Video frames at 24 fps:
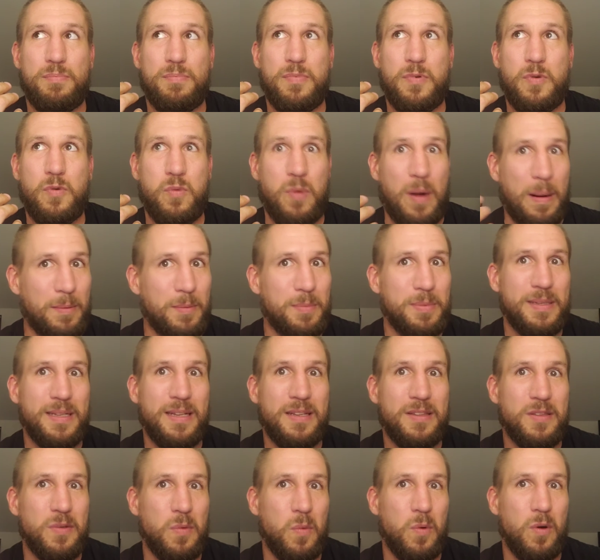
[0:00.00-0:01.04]
probably
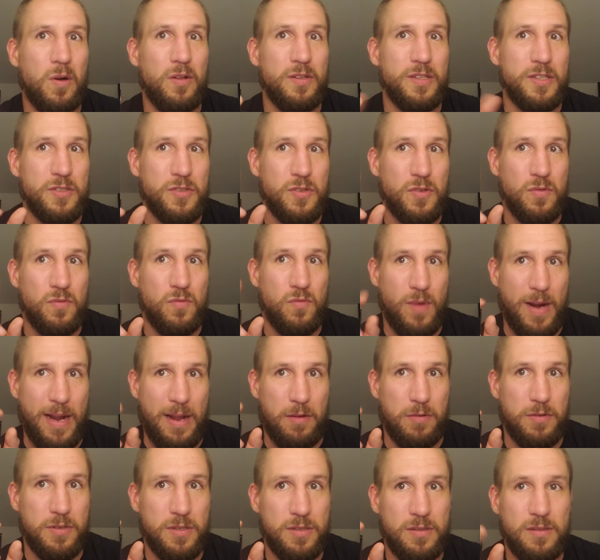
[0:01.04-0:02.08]
that the world is
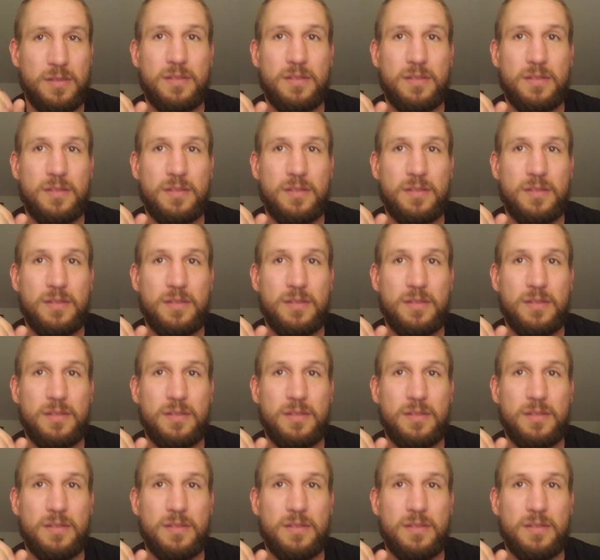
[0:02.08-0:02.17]
round.